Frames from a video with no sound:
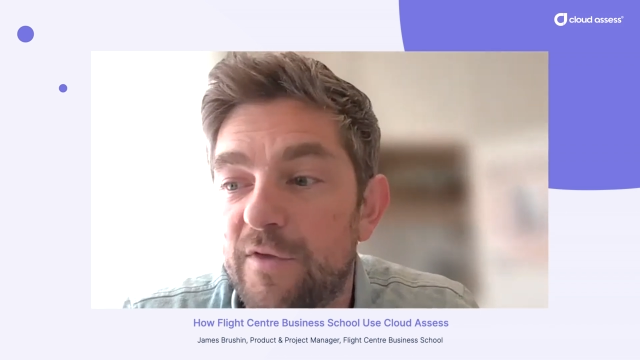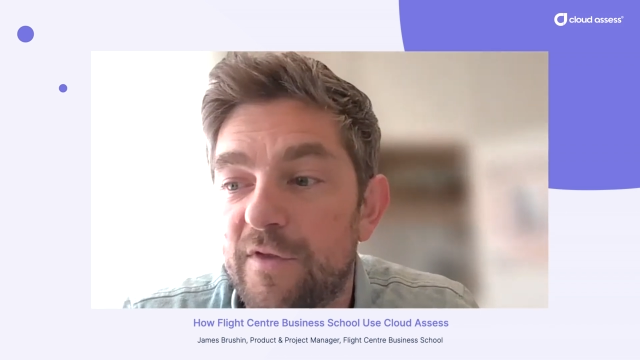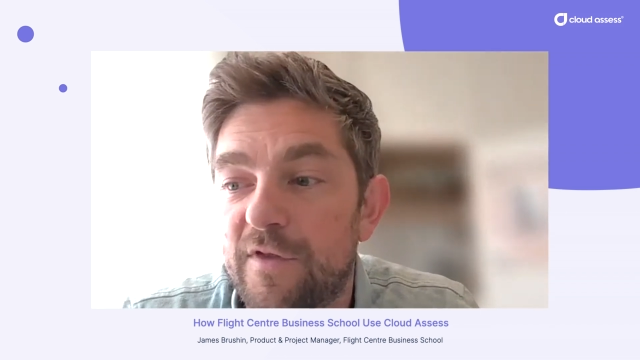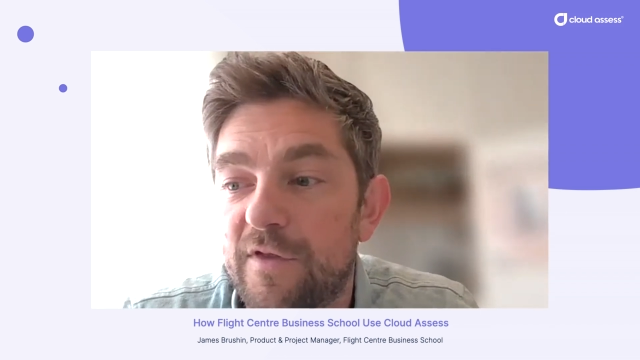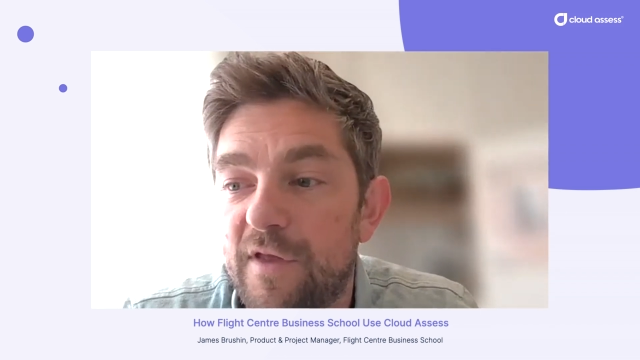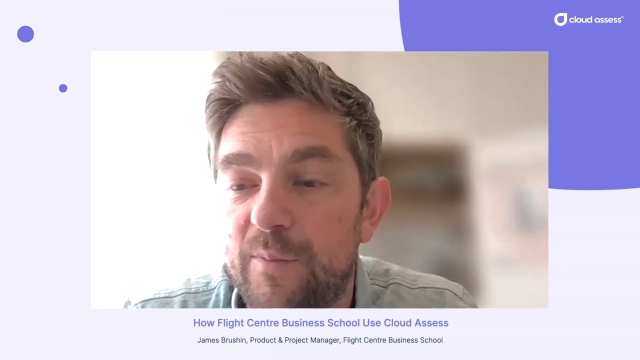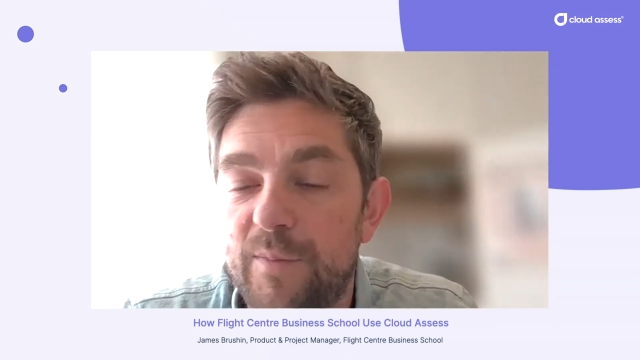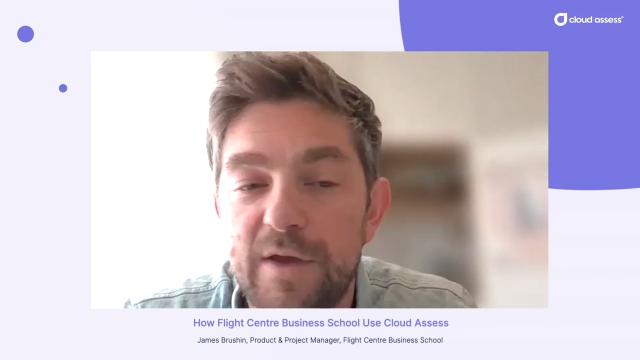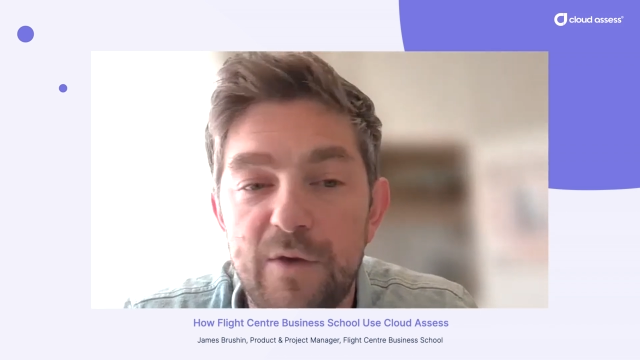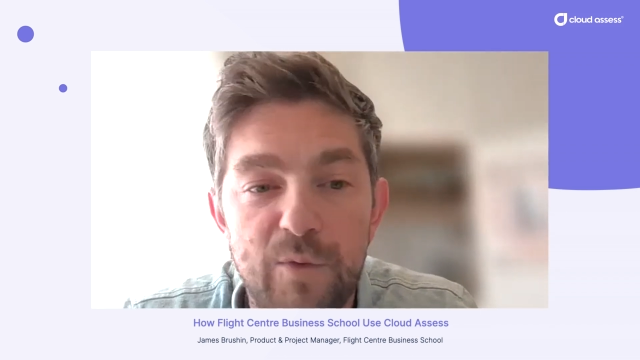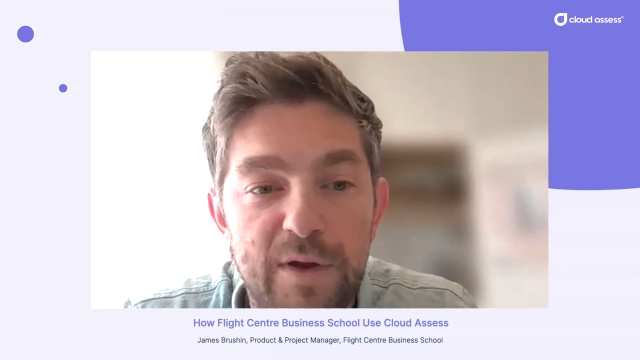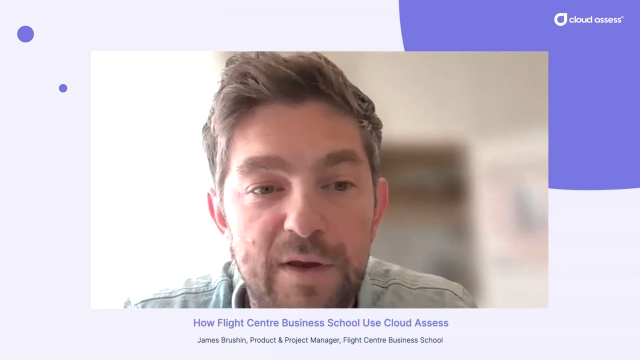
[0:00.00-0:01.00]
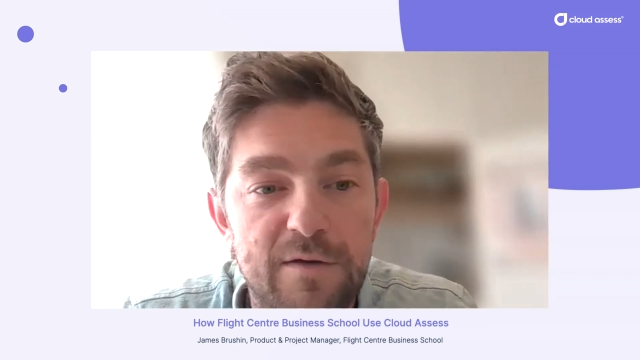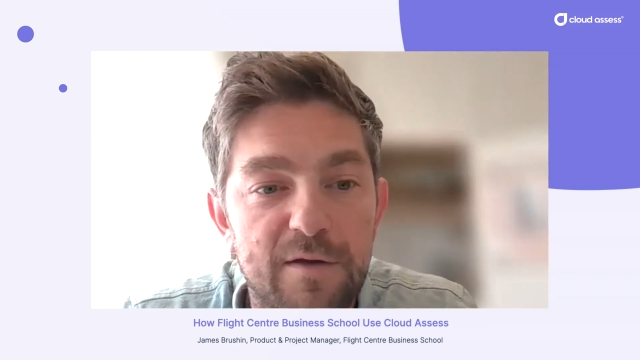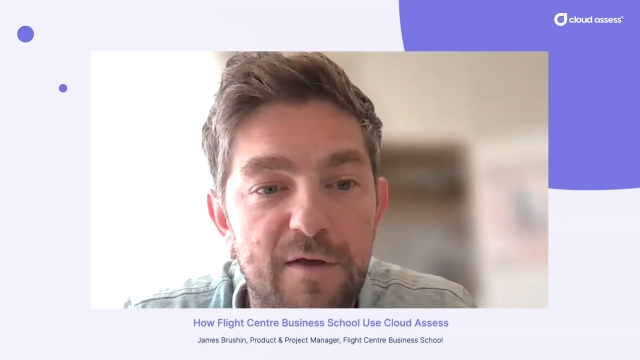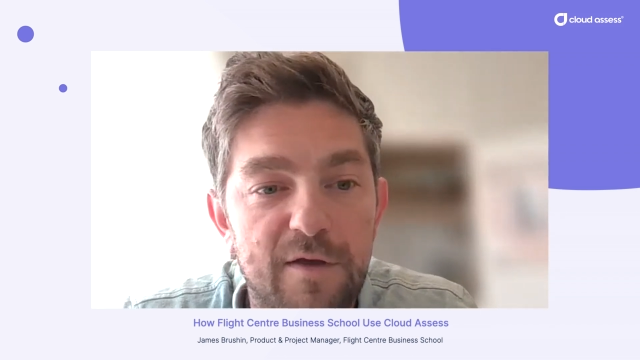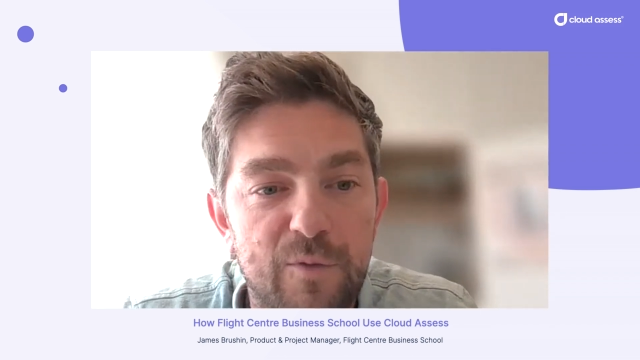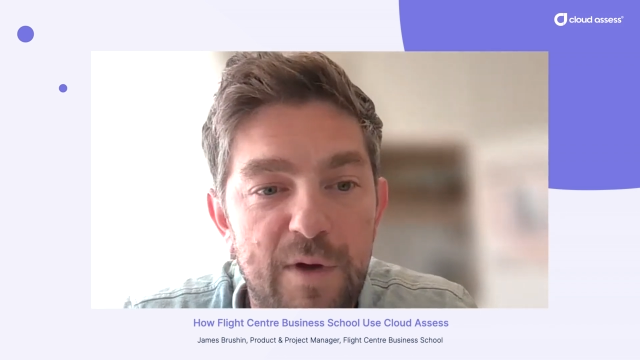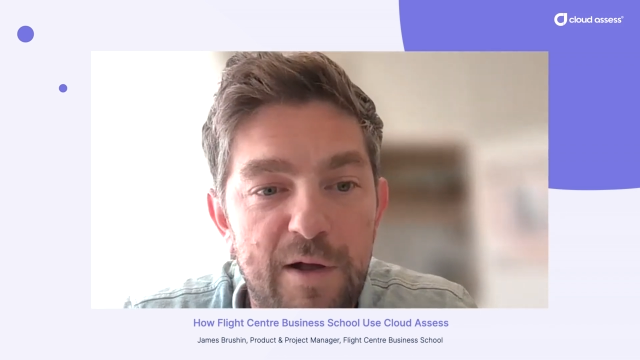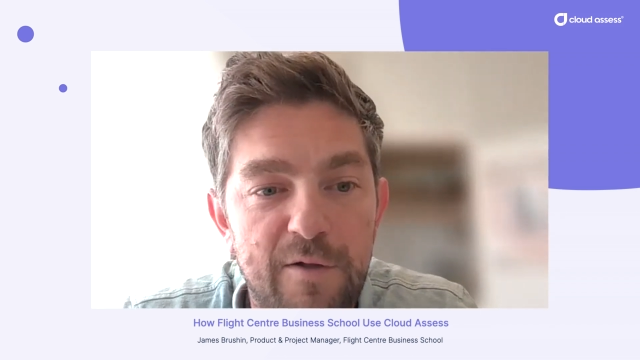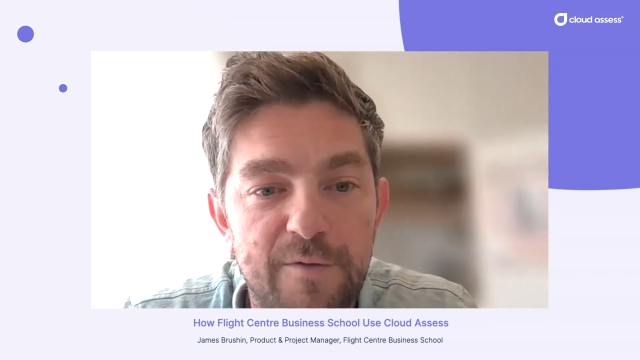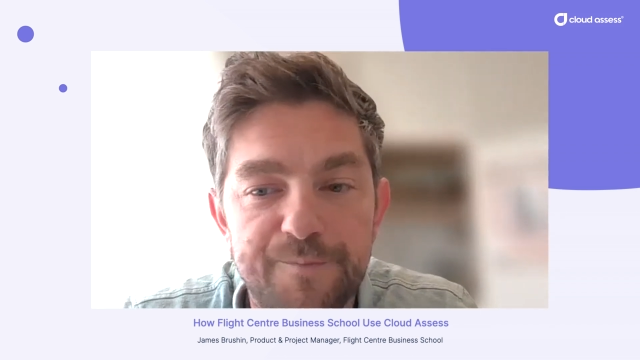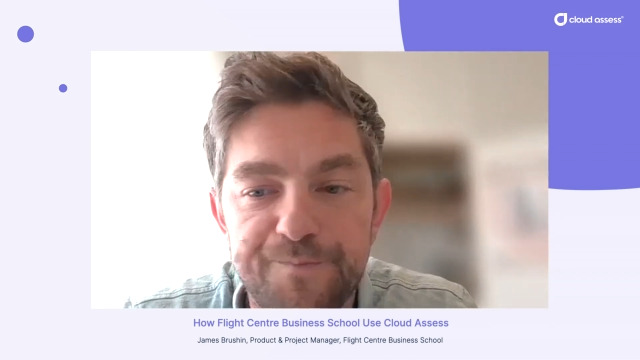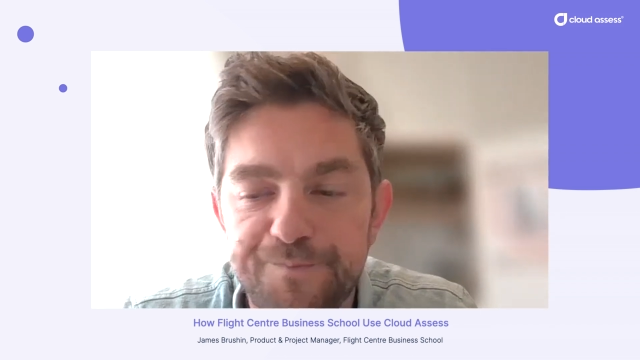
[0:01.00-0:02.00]
was a big win as
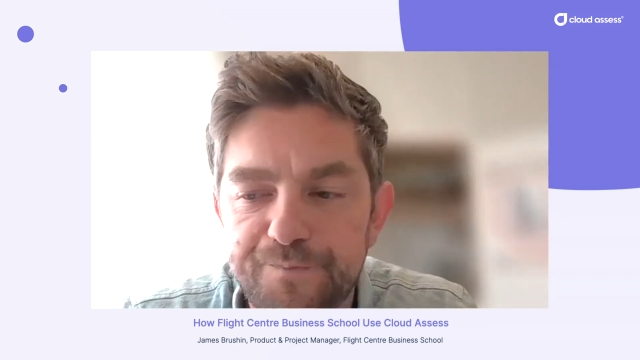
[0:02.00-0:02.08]
well,